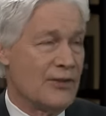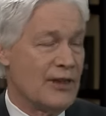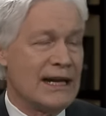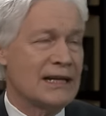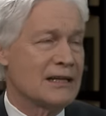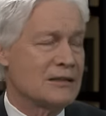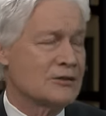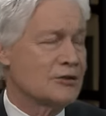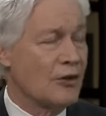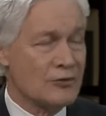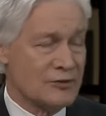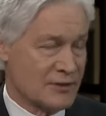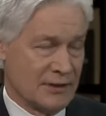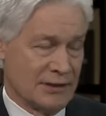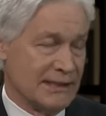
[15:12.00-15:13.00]
They're
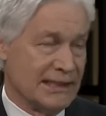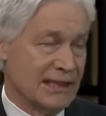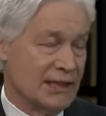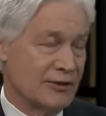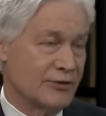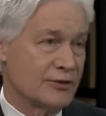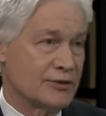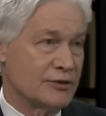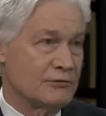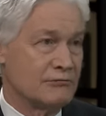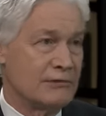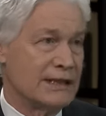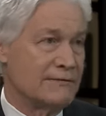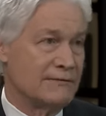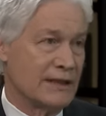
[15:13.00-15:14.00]
constantly going through
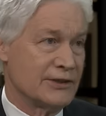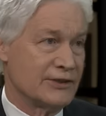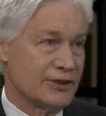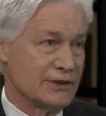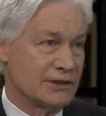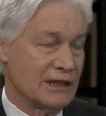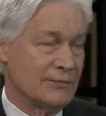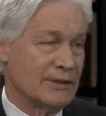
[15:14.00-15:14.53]
reinvention.